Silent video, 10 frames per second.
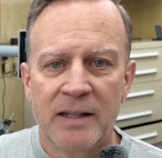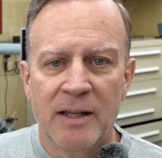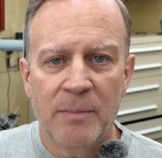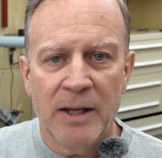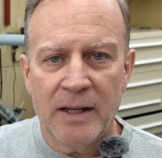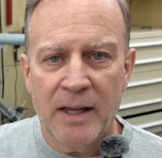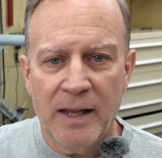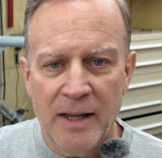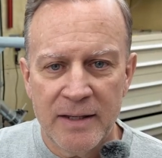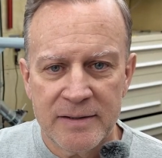They make
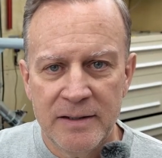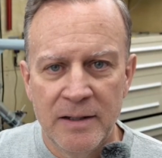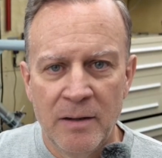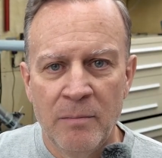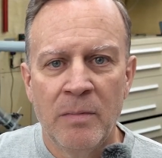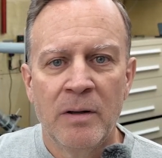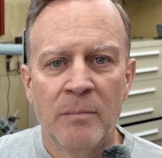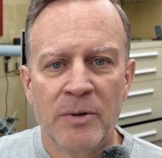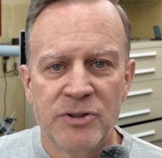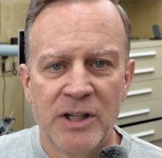SCM
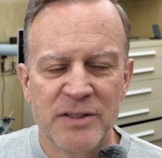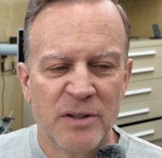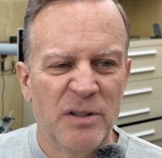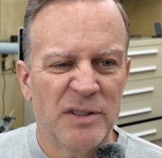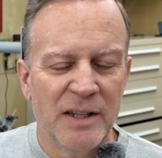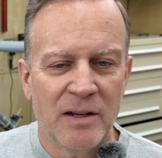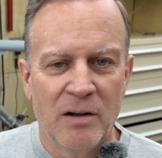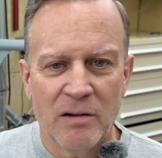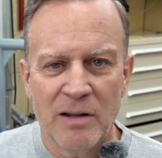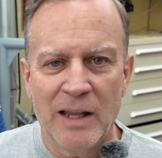machines. They
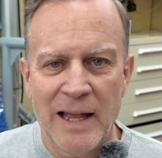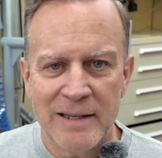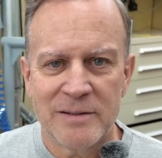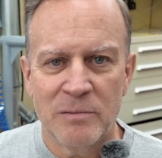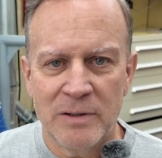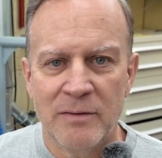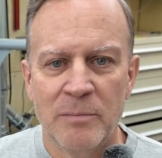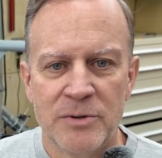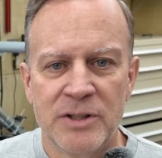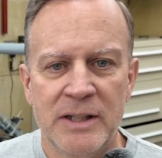call class or whatever
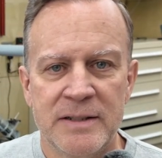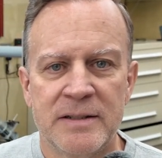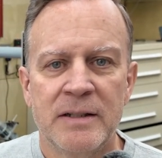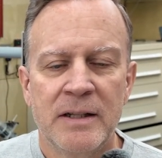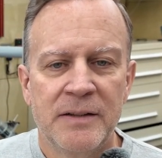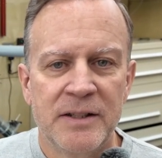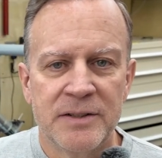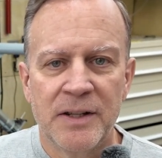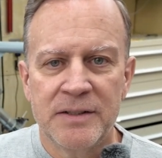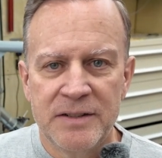machines. These
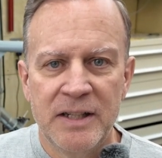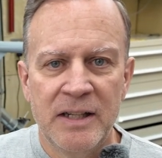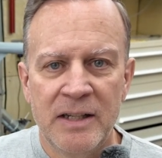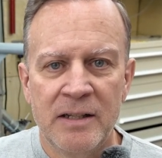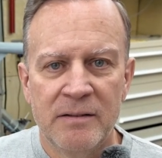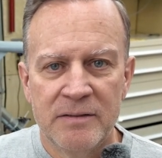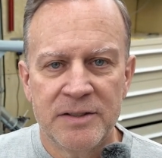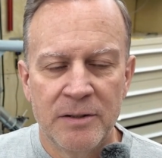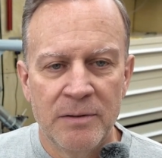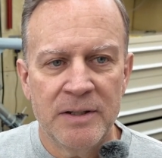are the T
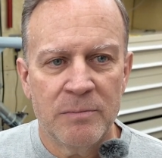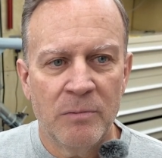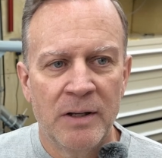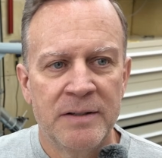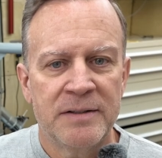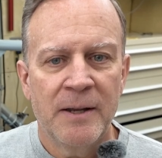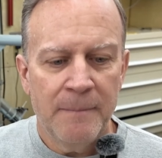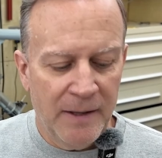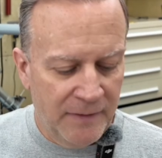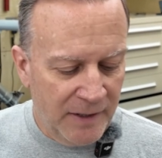series ones.
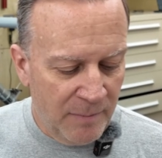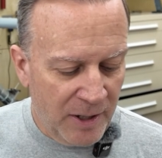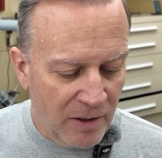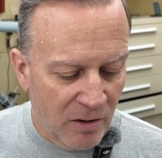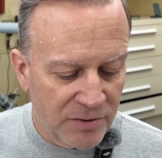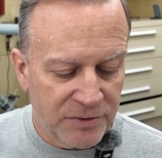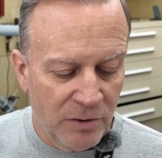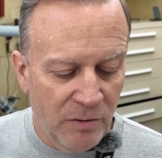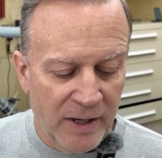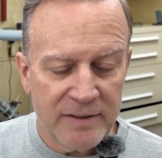And then they make
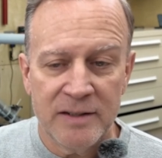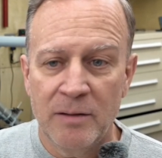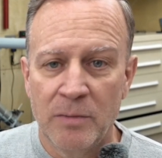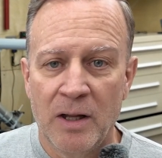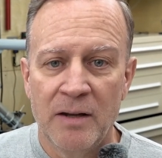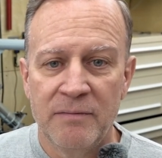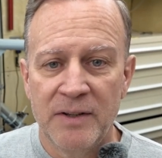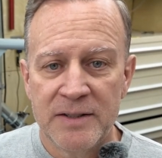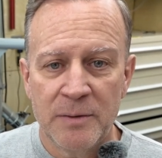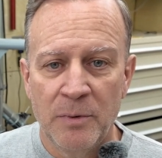also SCM Law
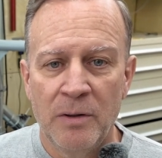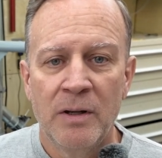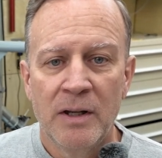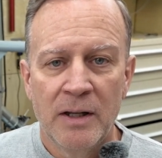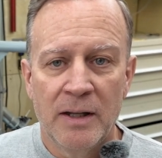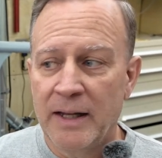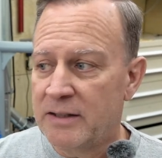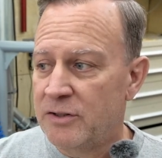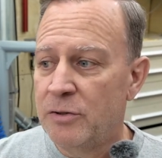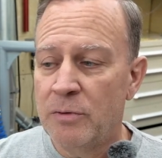Invincible, like
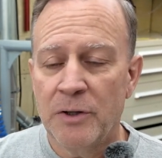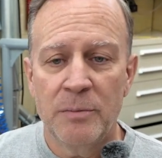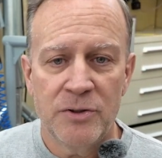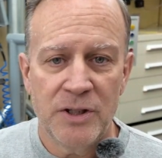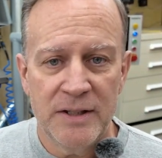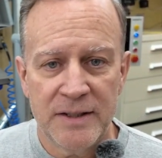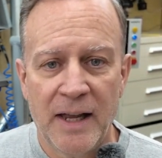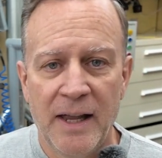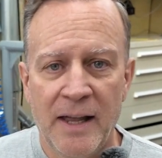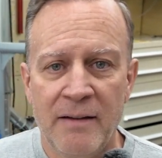the 2 other machines
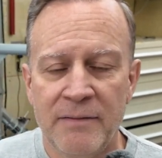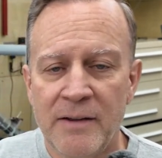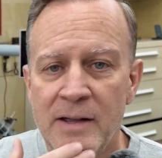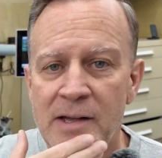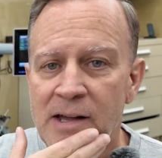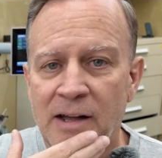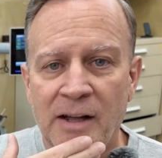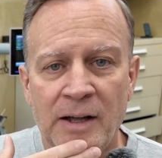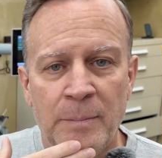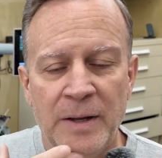I have.
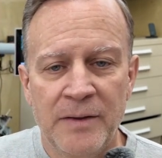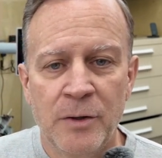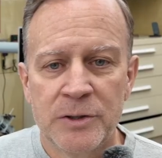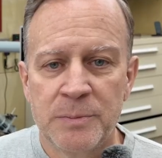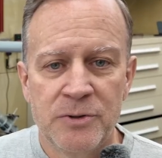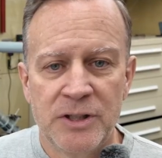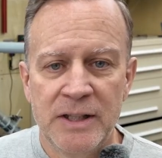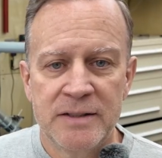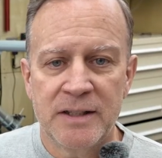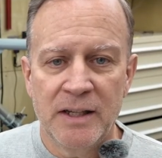And those
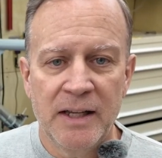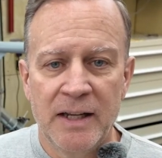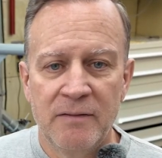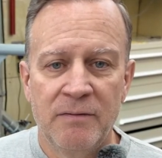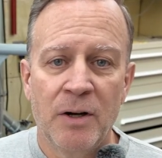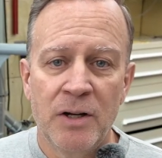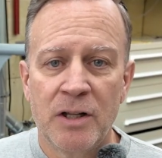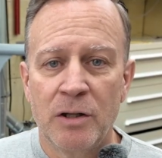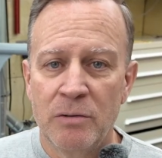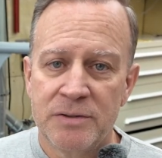machines can get very
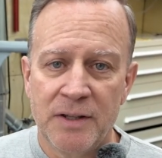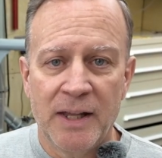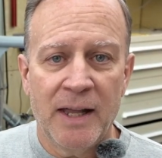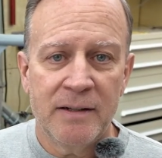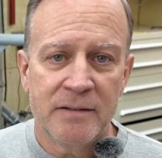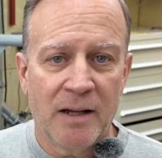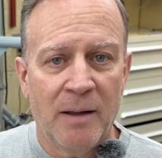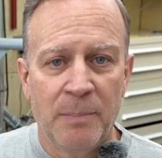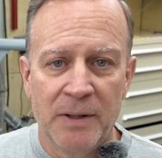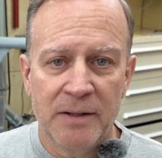close to that
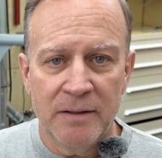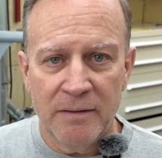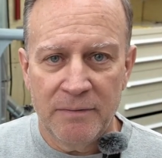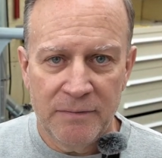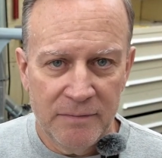top end of,